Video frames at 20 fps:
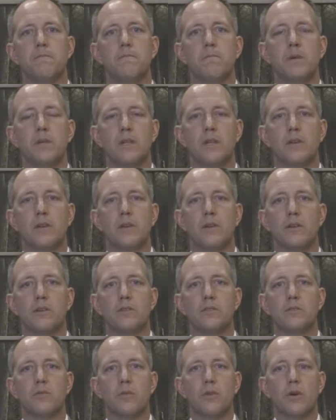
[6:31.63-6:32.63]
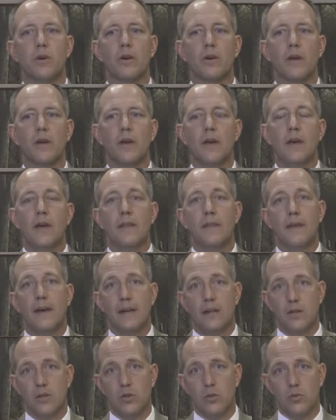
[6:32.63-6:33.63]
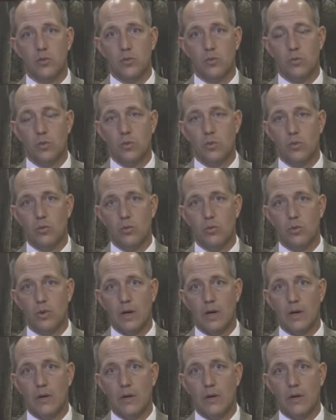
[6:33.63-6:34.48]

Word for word: materials and work that you